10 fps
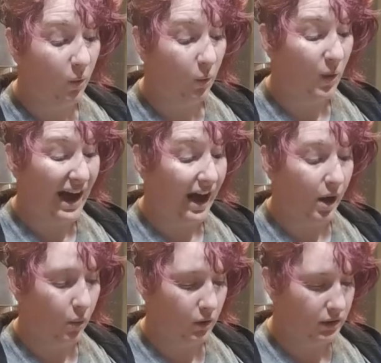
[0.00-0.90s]

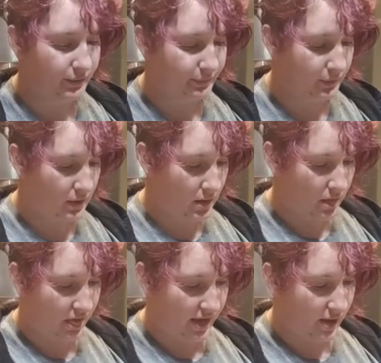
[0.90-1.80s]
Wow,
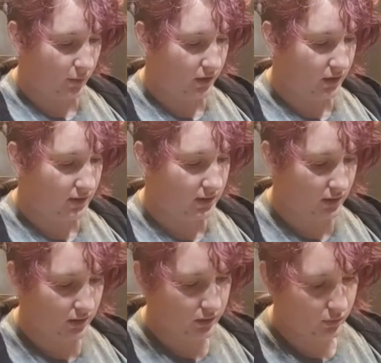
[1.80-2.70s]
that was
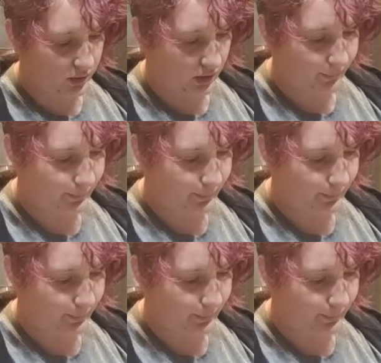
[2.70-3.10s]
annoying.